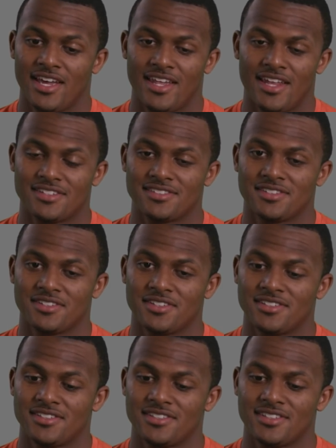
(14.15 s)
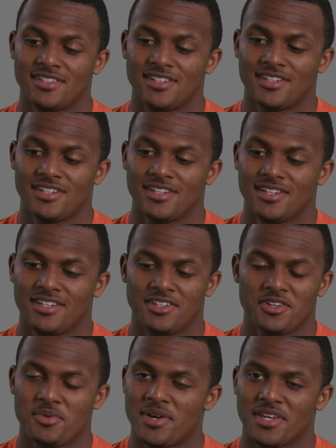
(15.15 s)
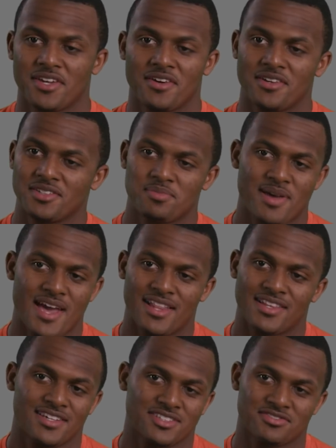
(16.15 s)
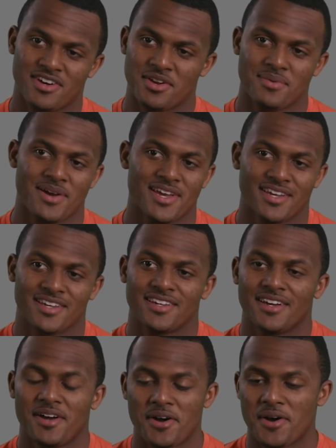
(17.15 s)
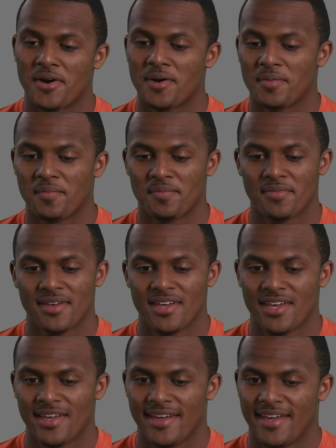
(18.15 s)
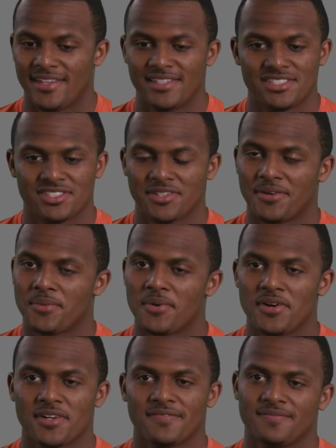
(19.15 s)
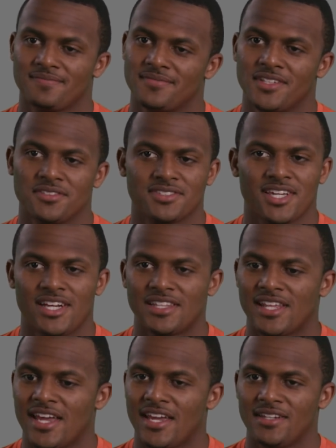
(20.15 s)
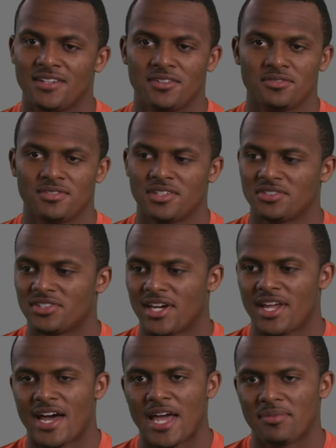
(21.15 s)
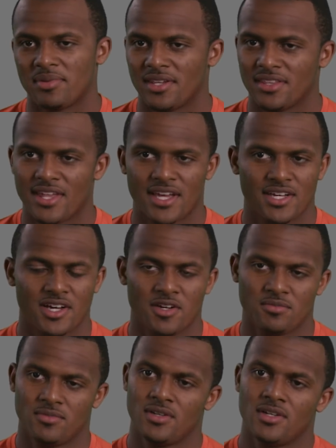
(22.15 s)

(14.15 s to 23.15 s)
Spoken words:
And that's the, you don't want to get on this bad list right away. And then just go to work. Don't say anything. Don't try to hype anything up.